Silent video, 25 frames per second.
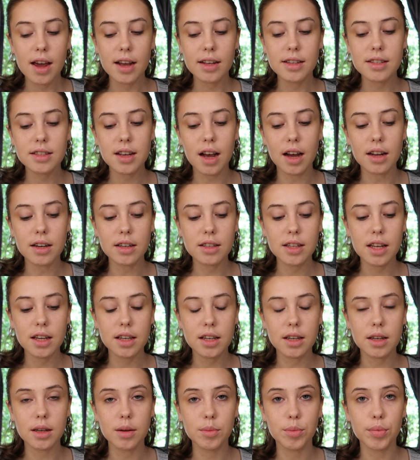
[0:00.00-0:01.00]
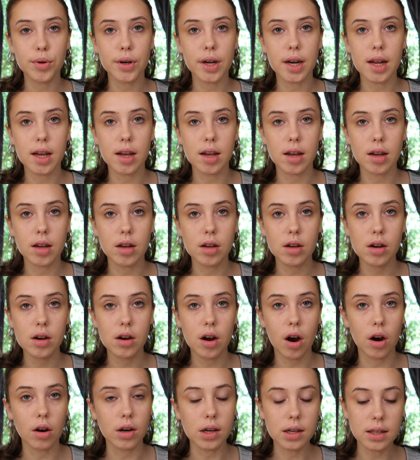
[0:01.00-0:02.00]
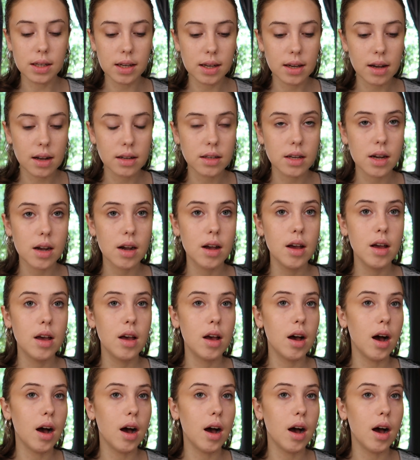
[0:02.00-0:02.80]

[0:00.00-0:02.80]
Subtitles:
It's kind of like a pretty corally color.